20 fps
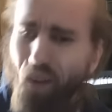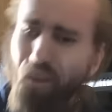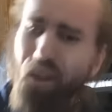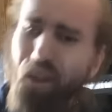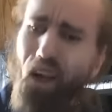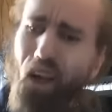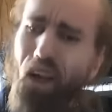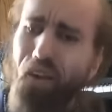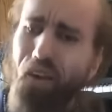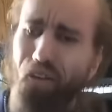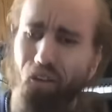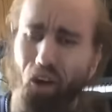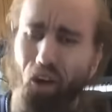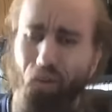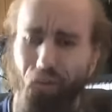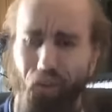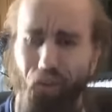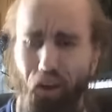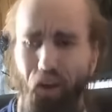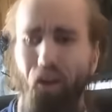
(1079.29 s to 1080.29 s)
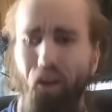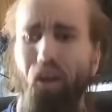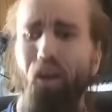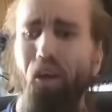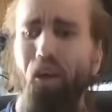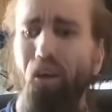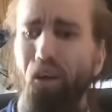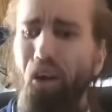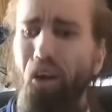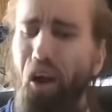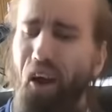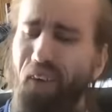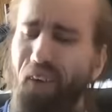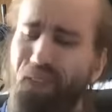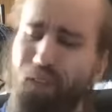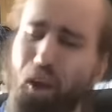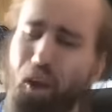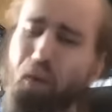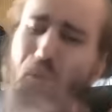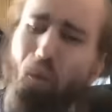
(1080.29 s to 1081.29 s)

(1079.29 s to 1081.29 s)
let me tell you something. If